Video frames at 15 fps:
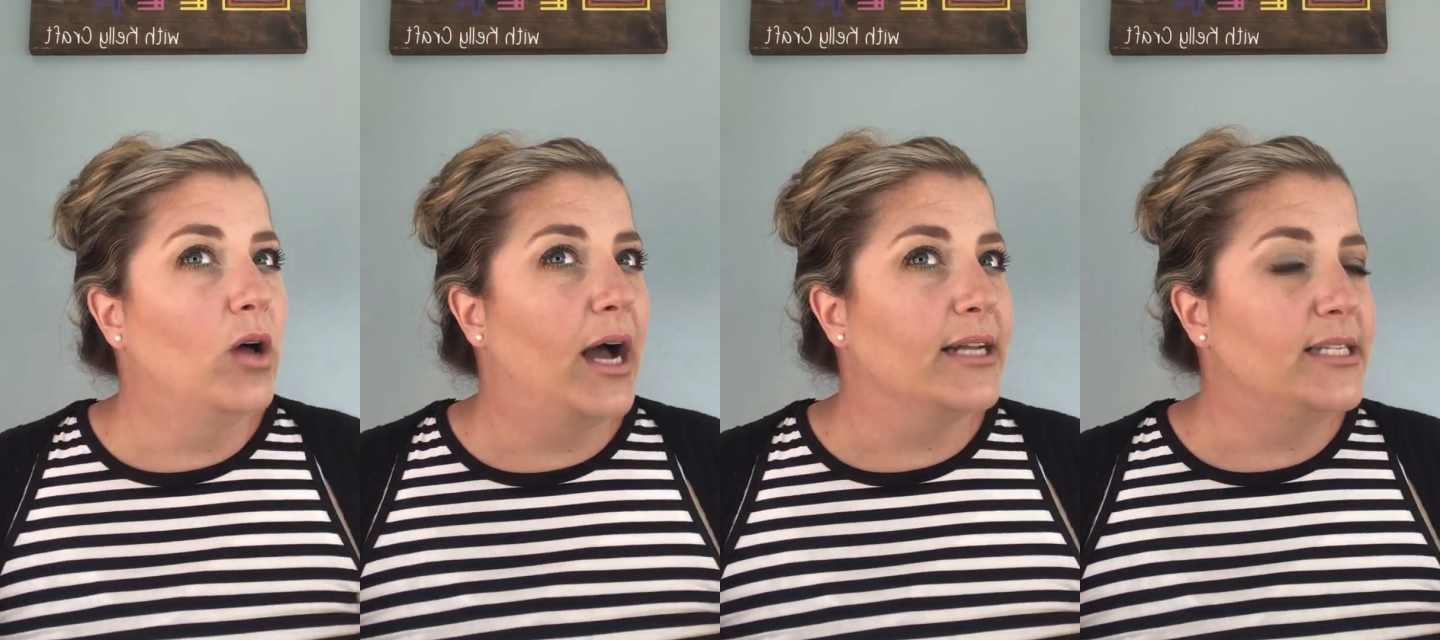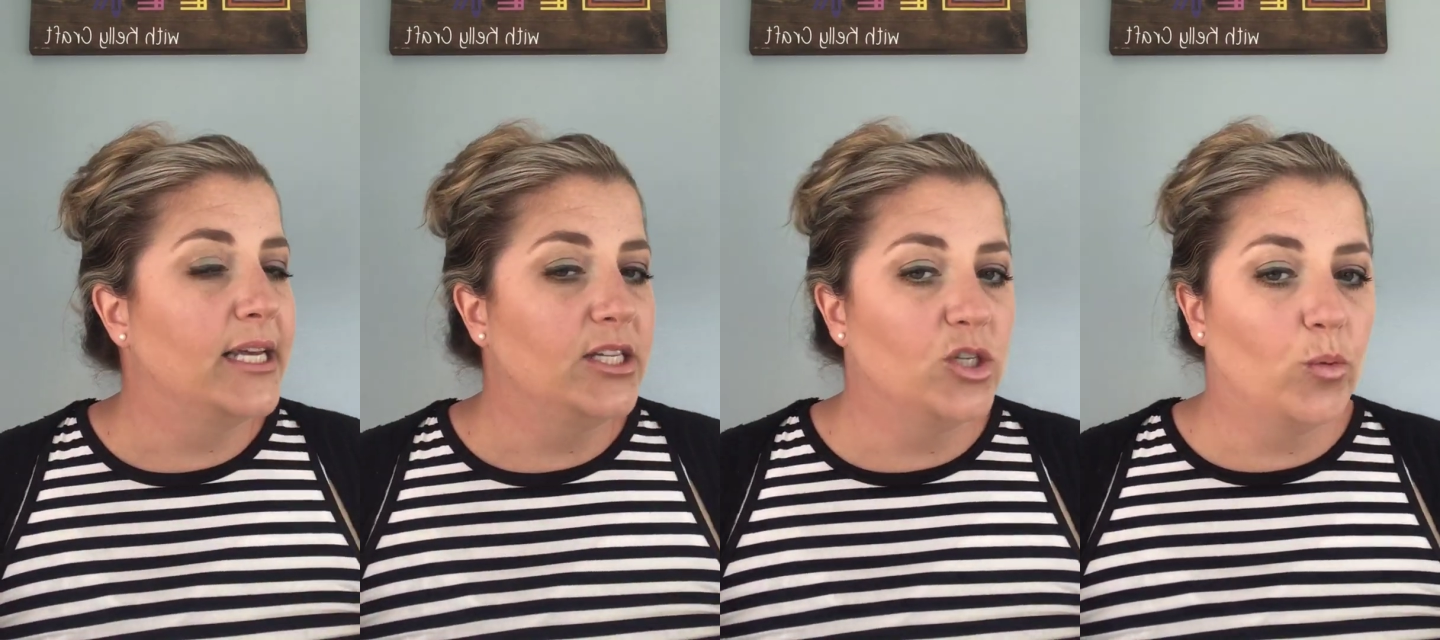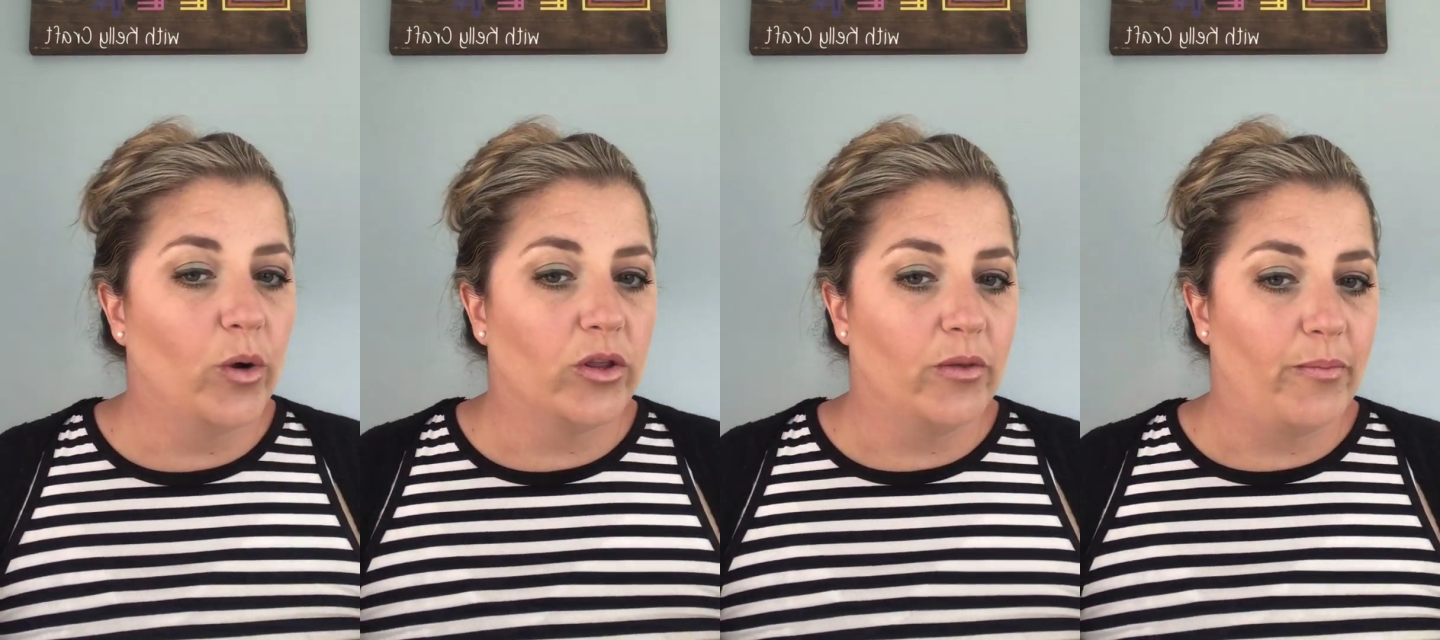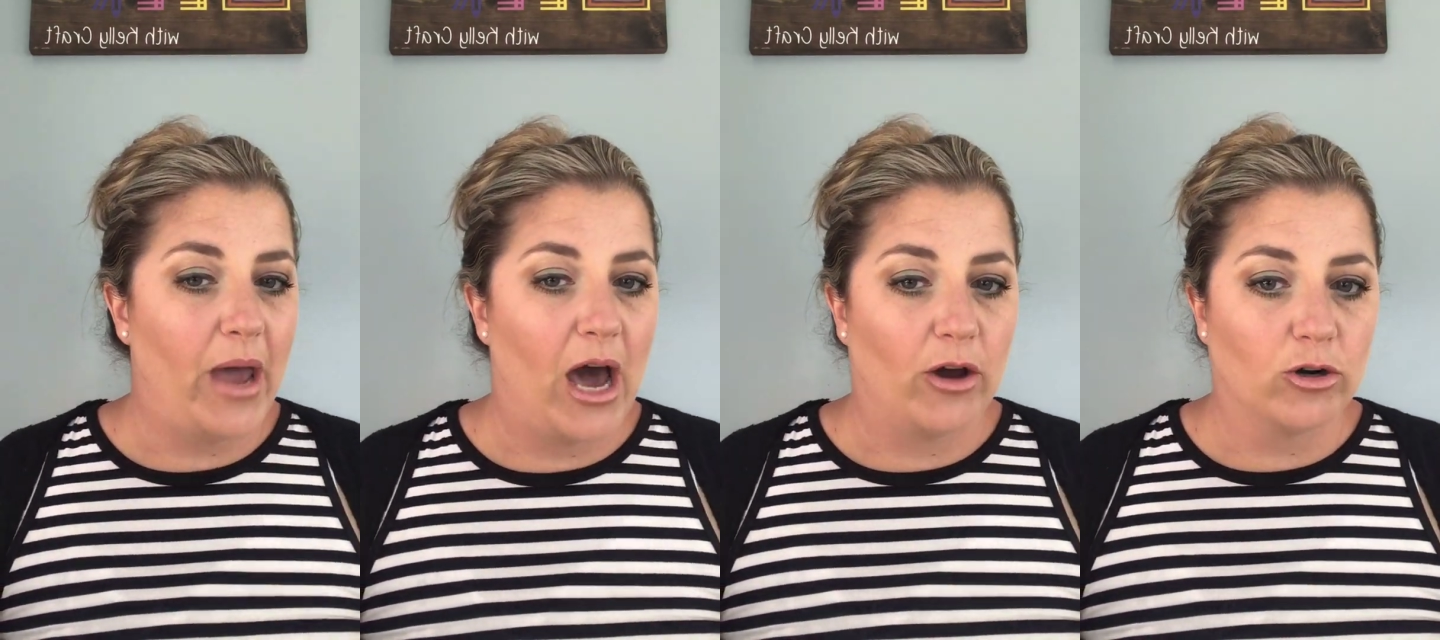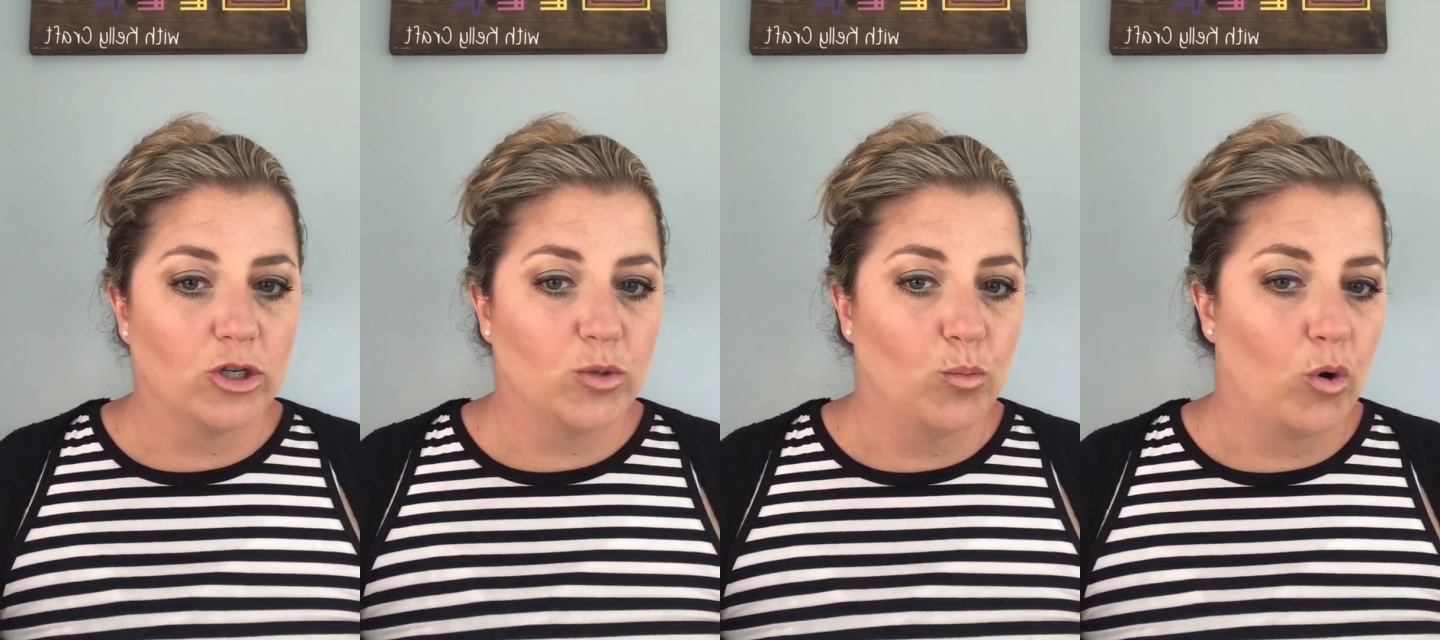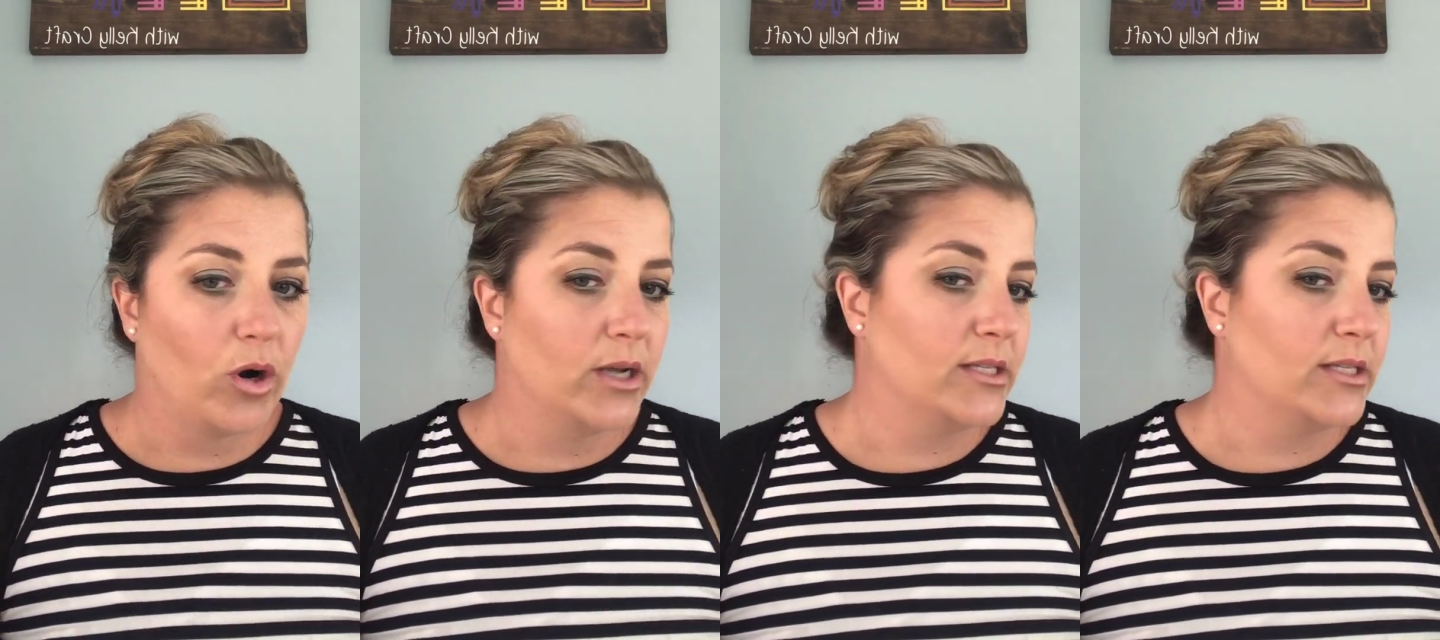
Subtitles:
I tend to wear the powders more as